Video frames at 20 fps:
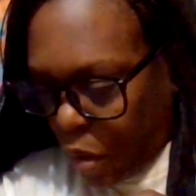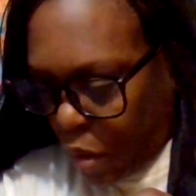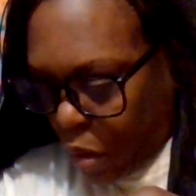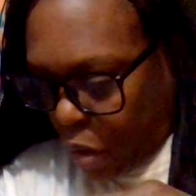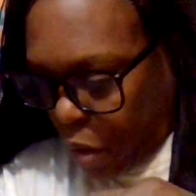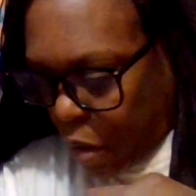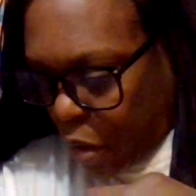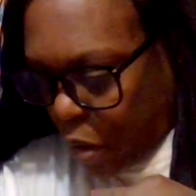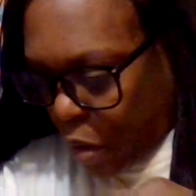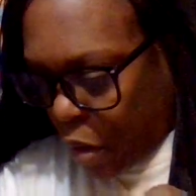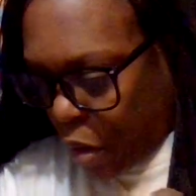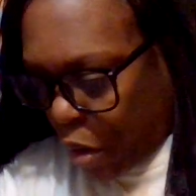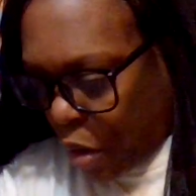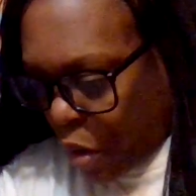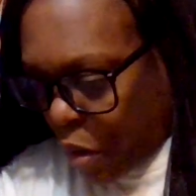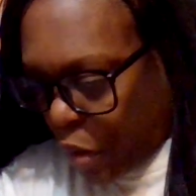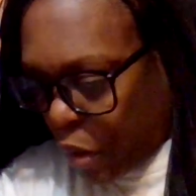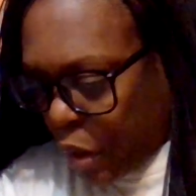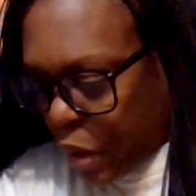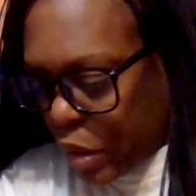there it
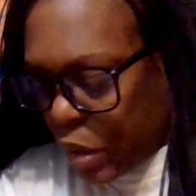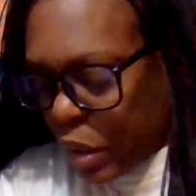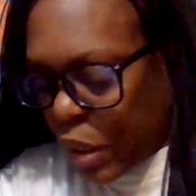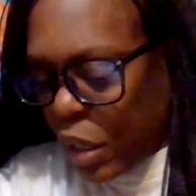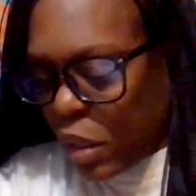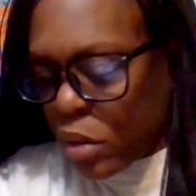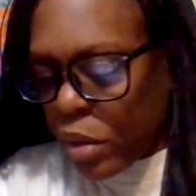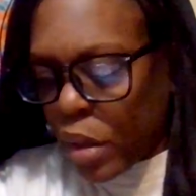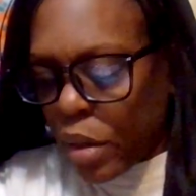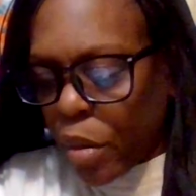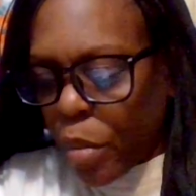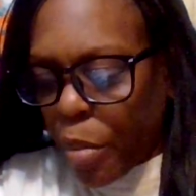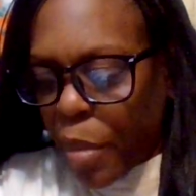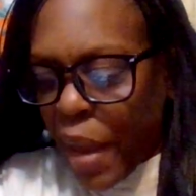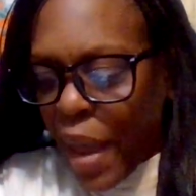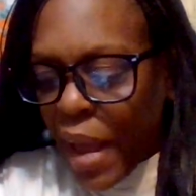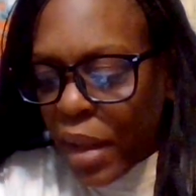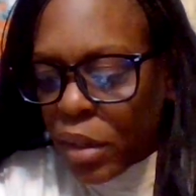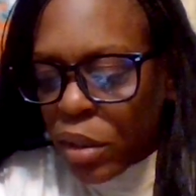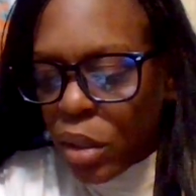because these are the
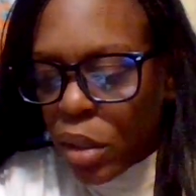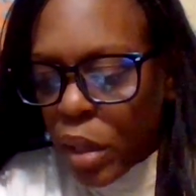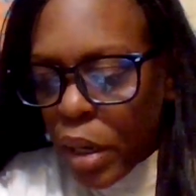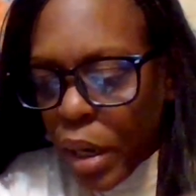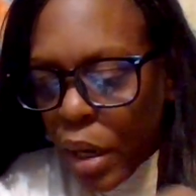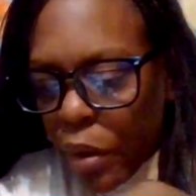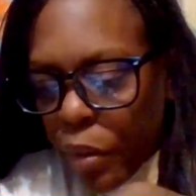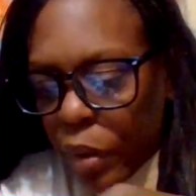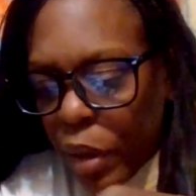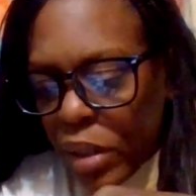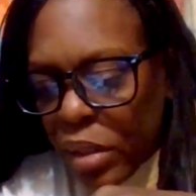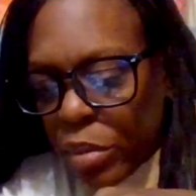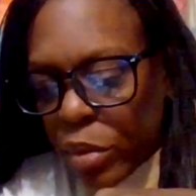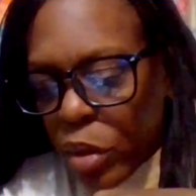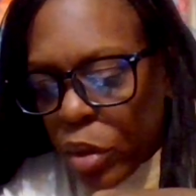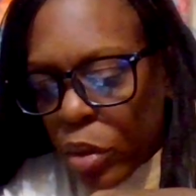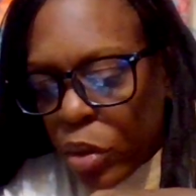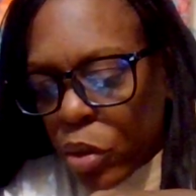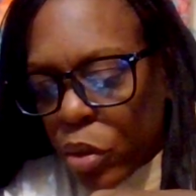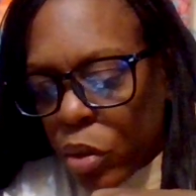back to the earrings. I'm
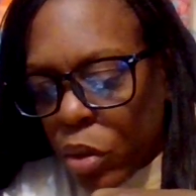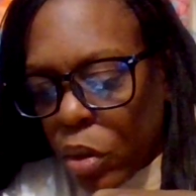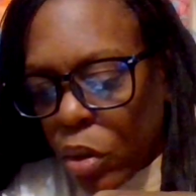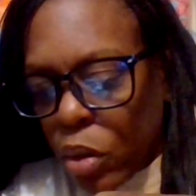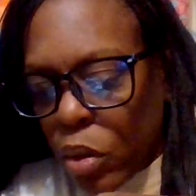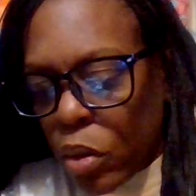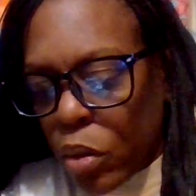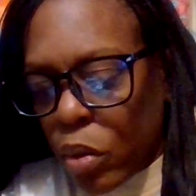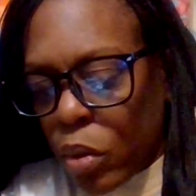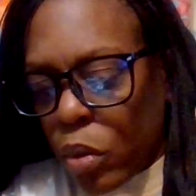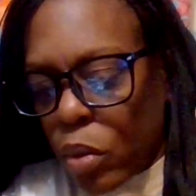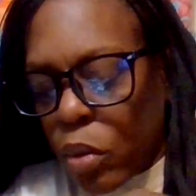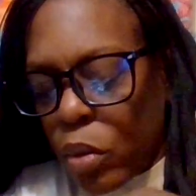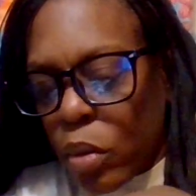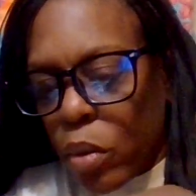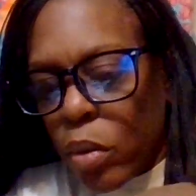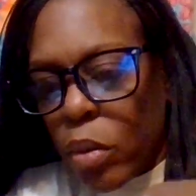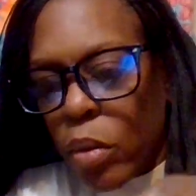going to show you